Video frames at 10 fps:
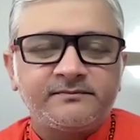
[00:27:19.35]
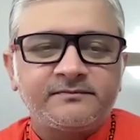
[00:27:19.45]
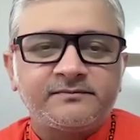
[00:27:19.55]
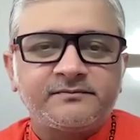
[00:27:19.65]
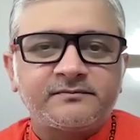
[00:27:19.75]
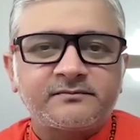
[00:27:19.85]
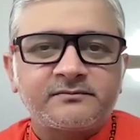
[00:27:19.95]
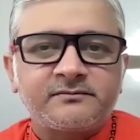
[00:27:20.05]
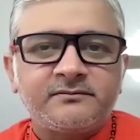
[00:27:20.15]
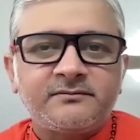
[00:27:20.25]

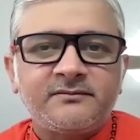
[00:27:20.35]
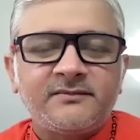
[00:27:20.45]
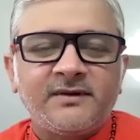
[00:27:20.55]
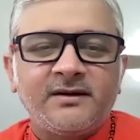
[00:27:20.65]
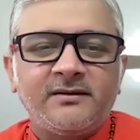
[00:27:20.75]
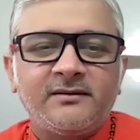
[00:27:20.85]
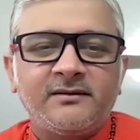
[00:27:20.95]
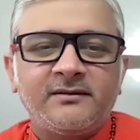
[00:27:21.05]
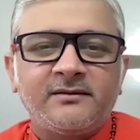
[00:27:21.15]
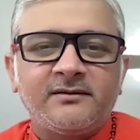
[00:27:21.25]
(silence)